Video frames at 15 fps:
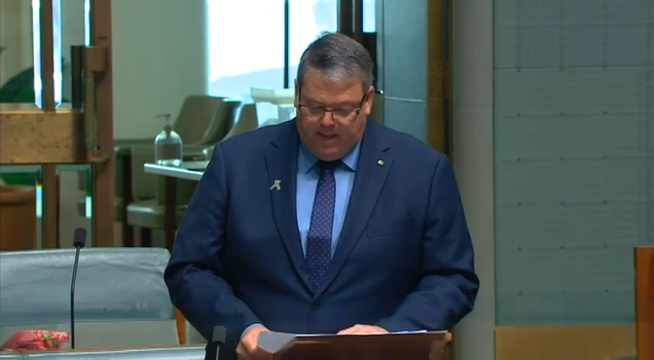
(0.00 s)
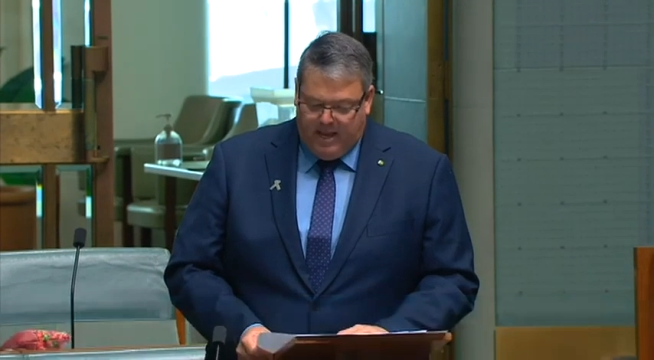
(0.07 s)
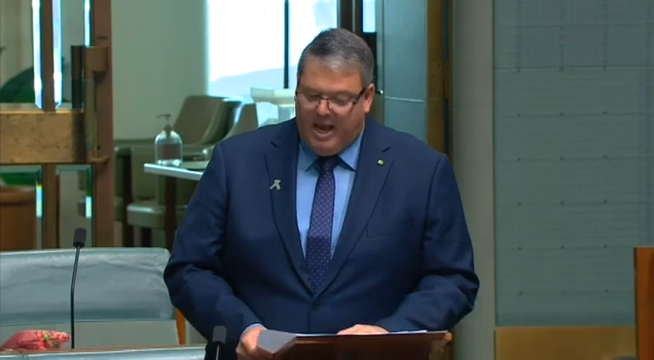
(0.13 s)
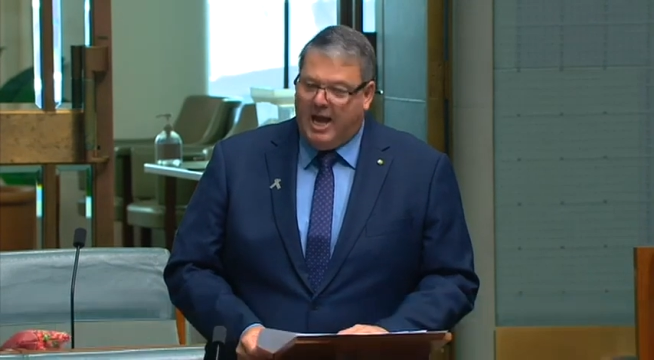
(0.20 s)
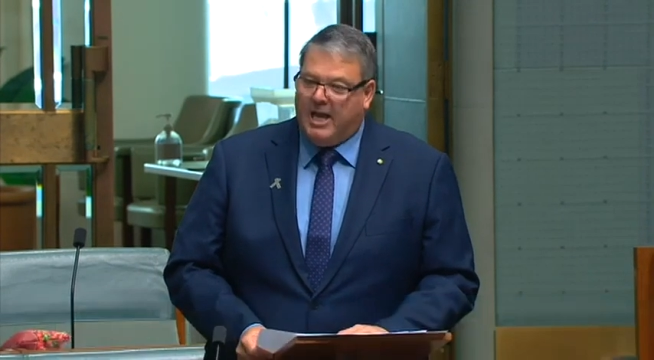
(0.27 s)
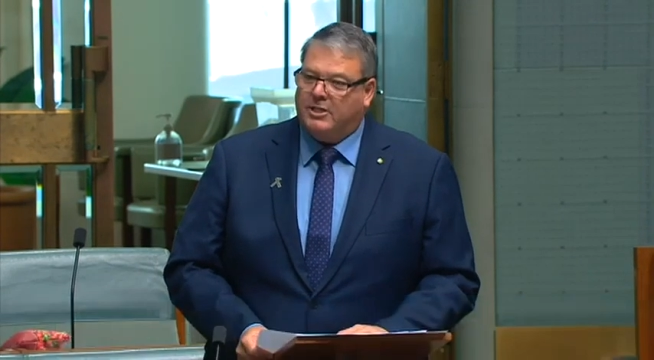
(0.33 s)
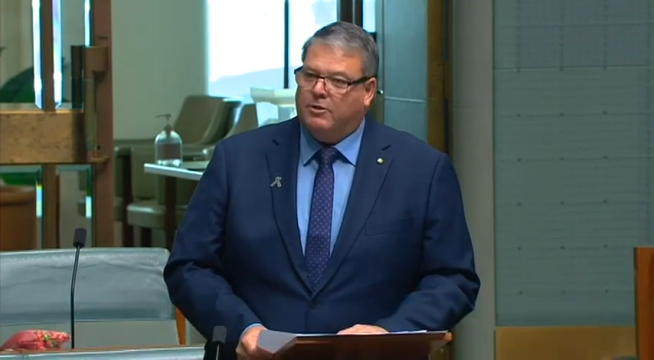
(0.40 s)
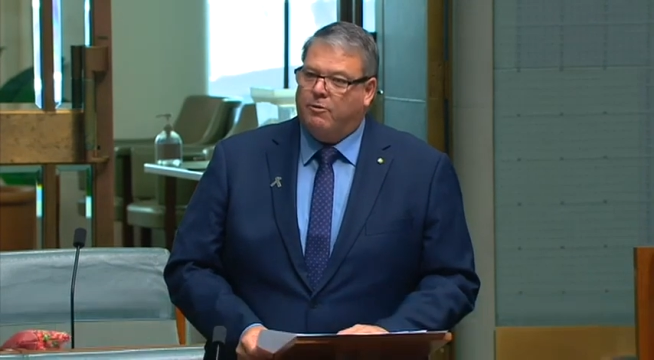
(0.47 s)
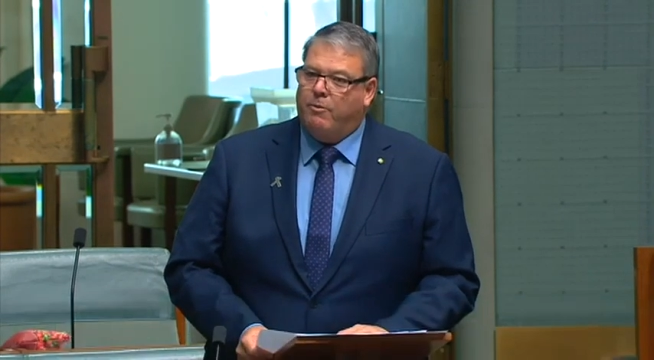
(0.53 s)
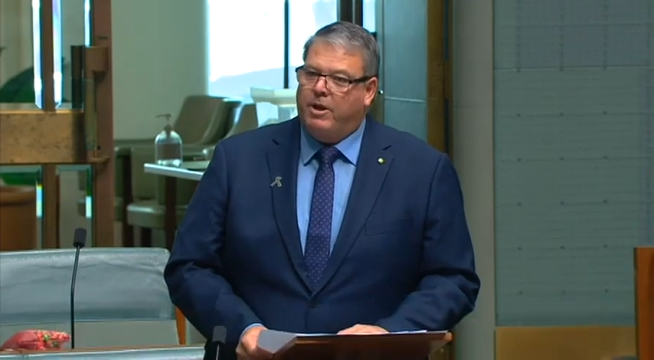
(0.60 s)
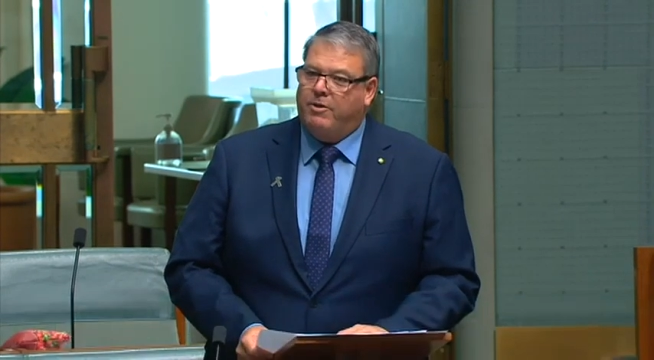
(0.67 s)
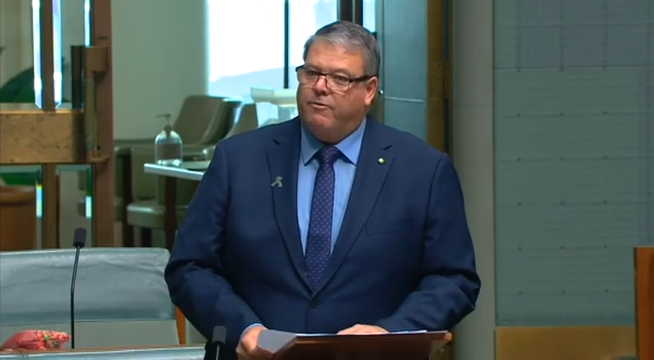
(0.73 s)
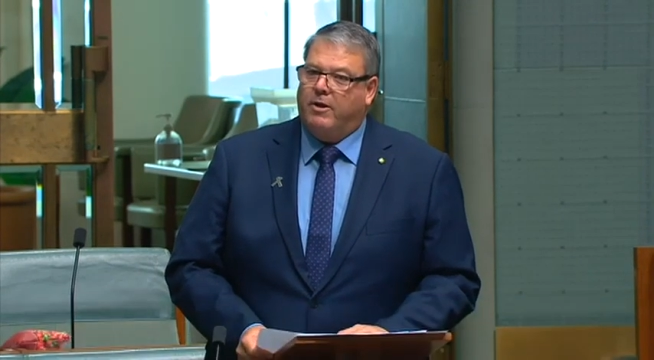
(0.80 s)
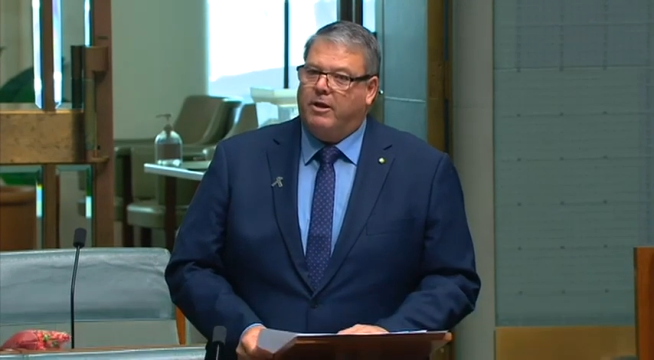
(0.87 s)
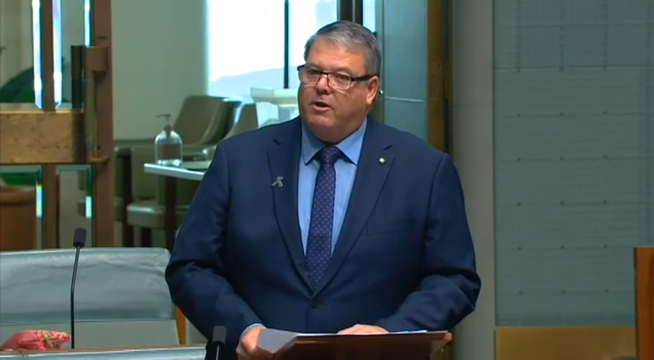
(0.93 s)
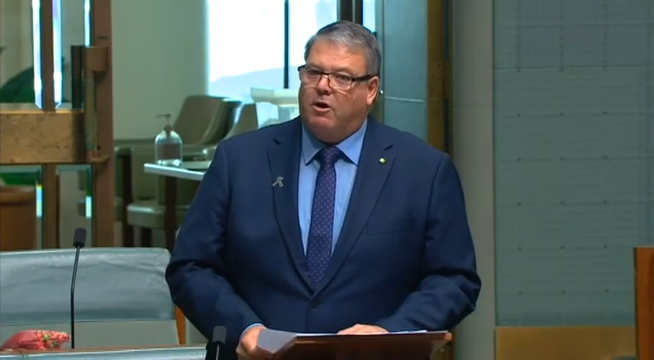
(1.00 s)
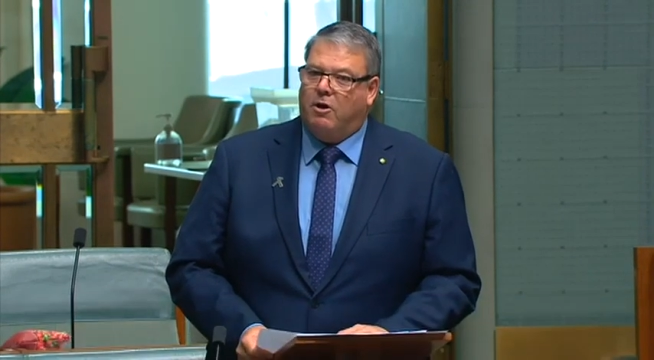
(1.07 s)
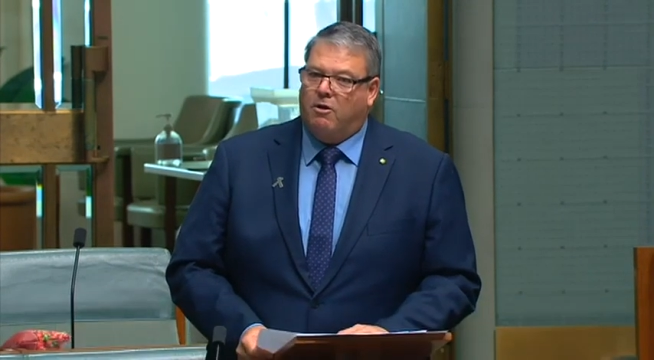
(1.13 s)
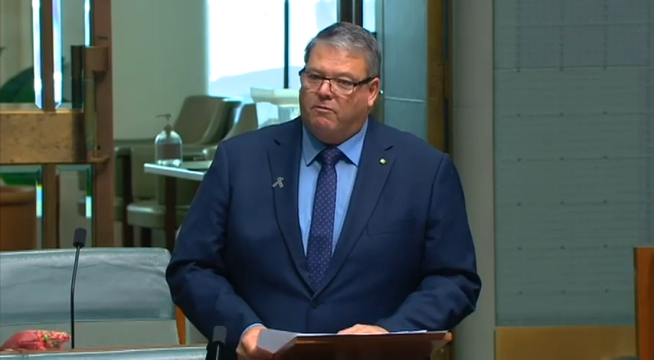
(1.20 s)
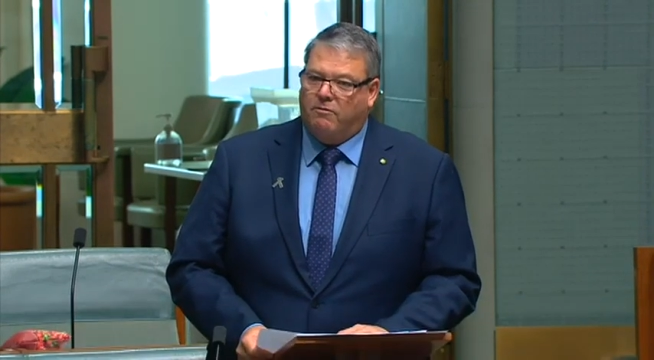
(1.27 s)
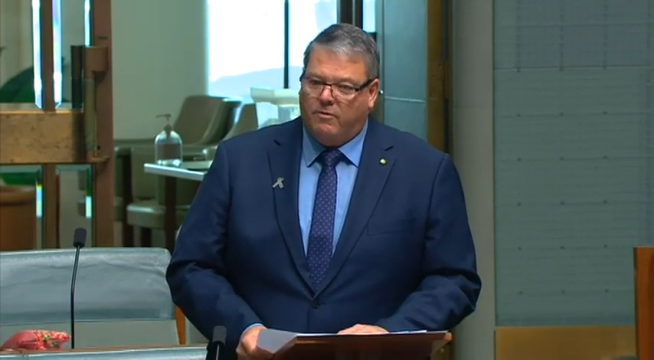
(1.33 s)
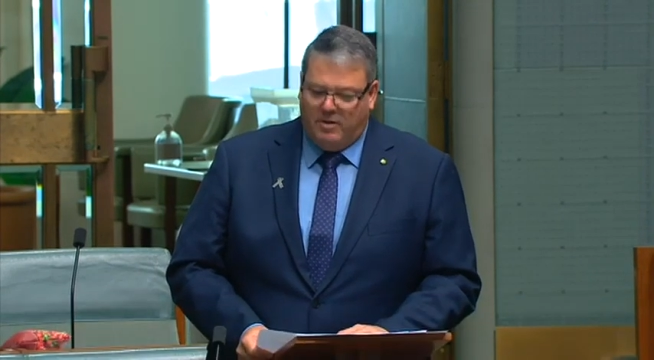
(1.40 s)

as a rhetoric of